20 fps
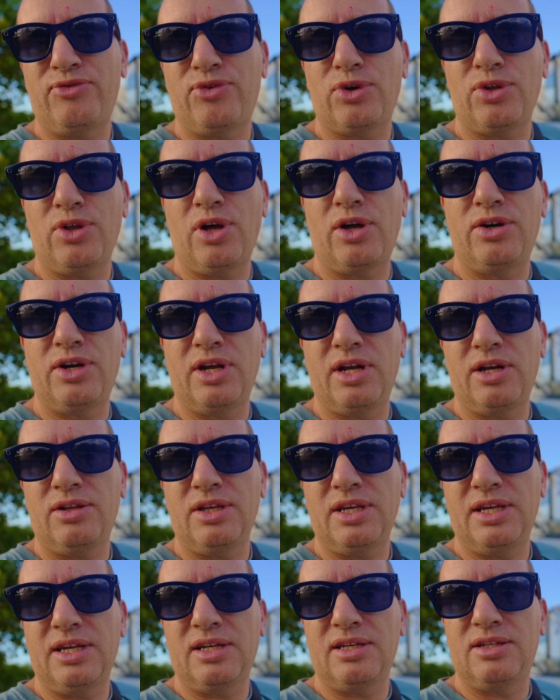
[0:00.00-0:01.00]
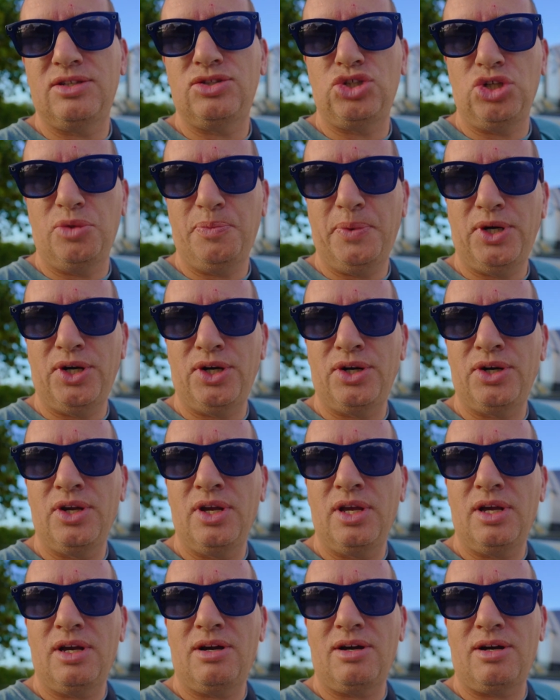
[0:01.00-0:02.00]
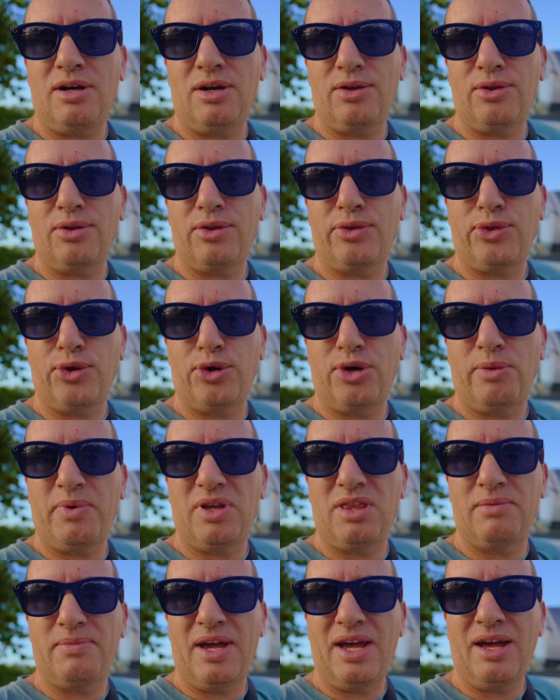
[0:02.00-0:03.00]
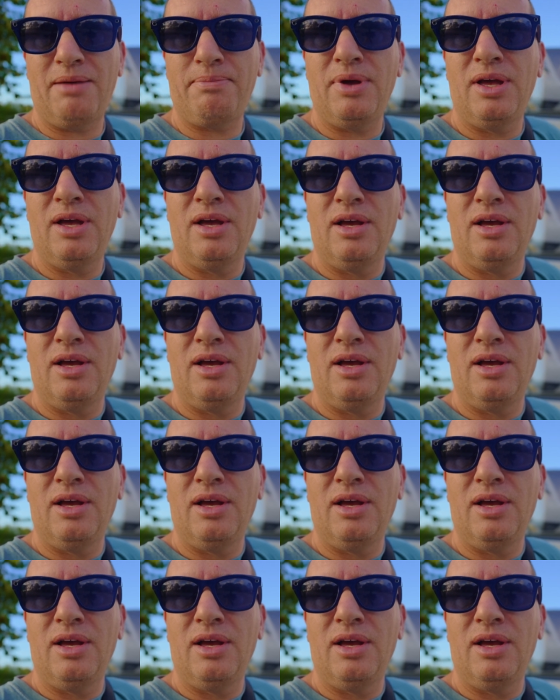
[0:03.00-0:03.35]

Fort Lauderdale in Jupiter. I'll throw it up on the map.